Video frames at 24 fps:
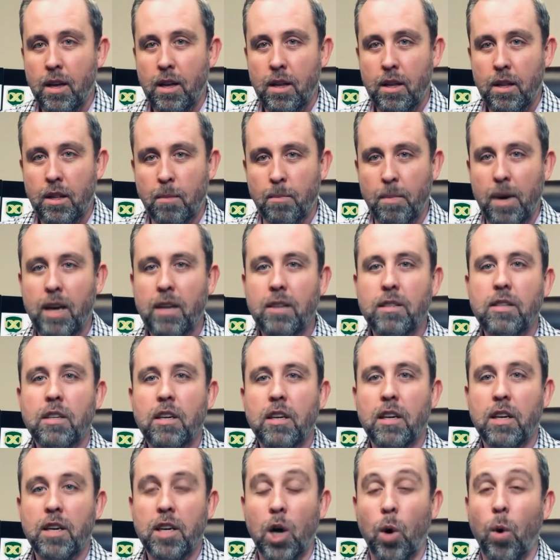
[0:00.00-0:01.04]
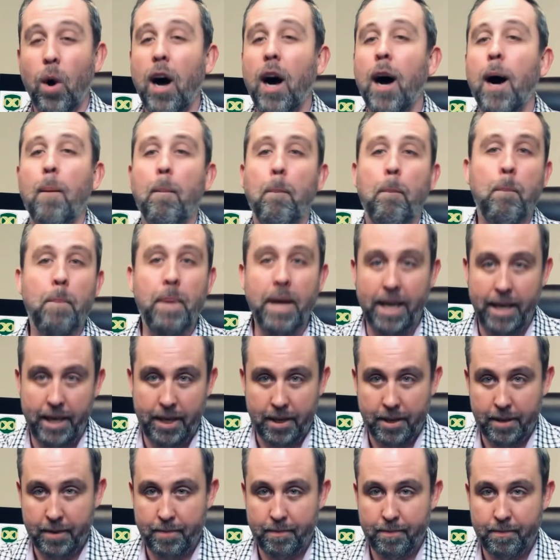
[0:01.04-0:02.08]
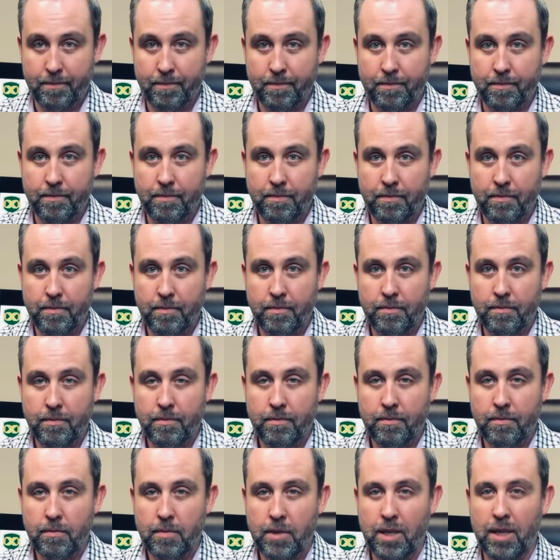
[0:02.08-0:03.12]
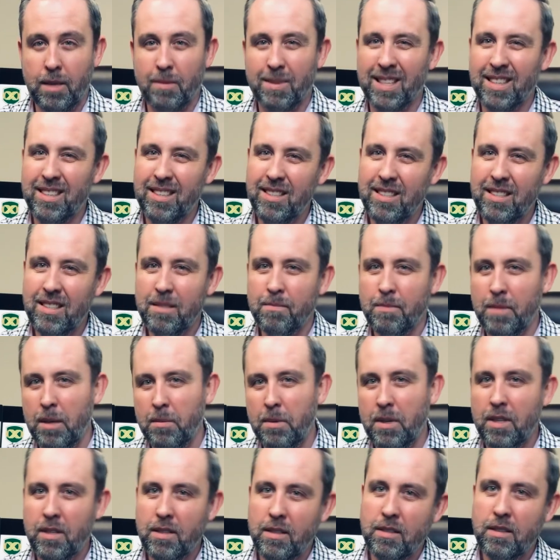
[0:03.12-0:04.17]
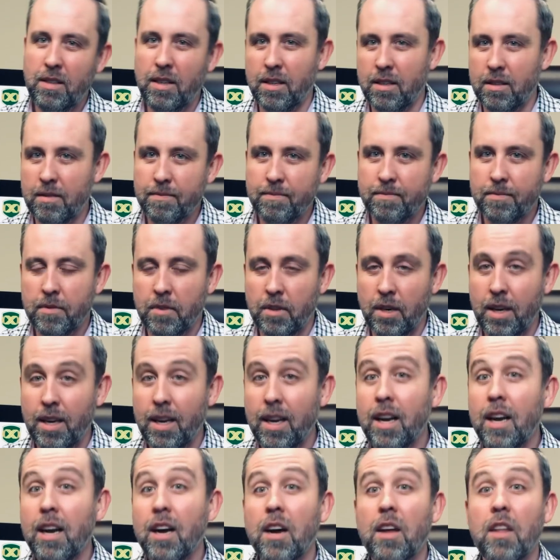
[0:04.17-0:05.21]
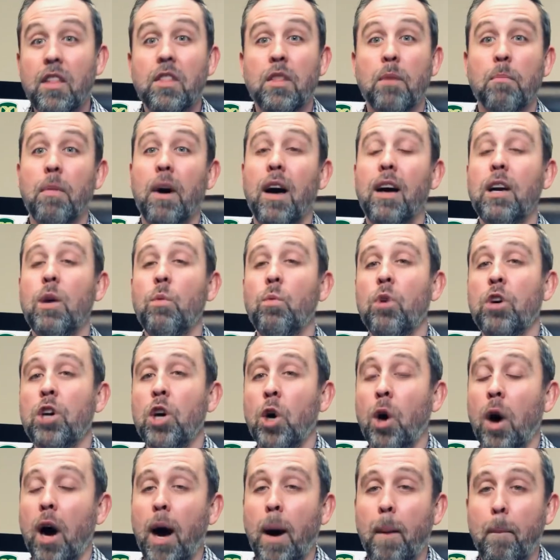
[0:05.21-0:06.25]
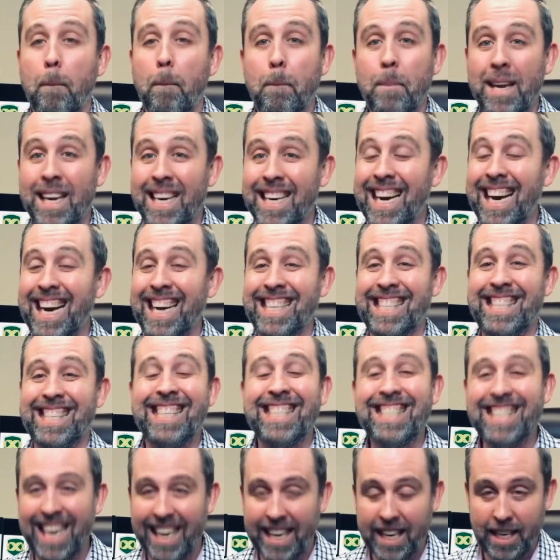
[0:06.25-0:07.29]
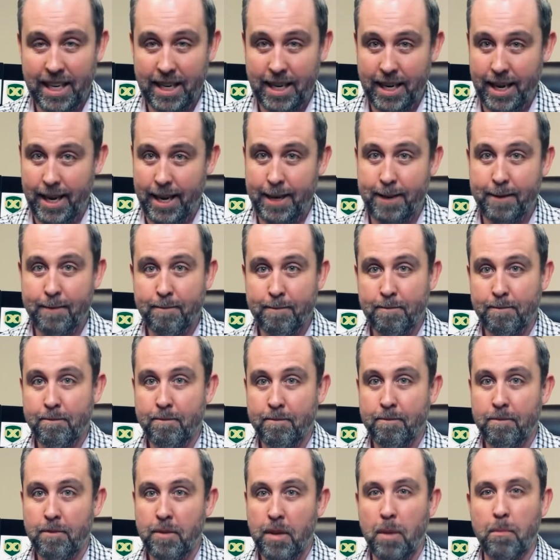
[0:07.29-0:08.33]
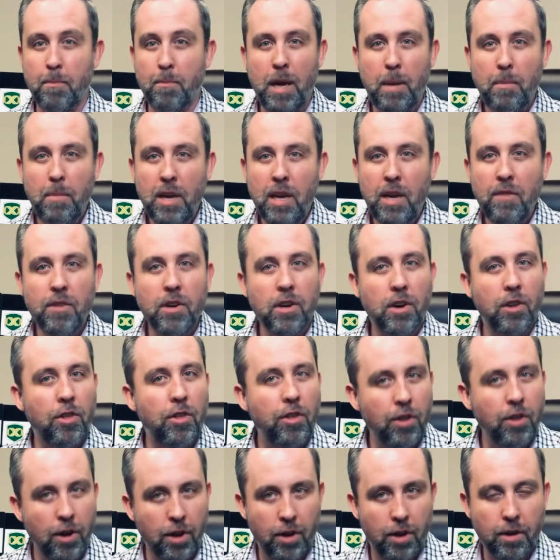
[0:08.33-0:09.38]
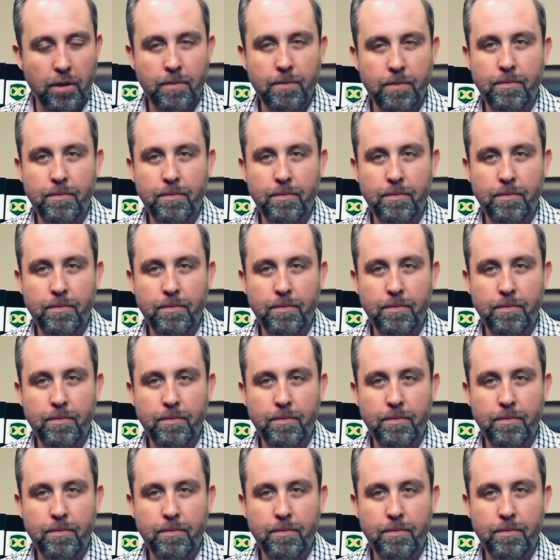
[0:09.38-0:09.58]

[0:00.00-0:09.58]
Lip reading: The market's going to go up big. And you're like, oh, maybe this is it, right? The market will go up big a second day, maybe even a third.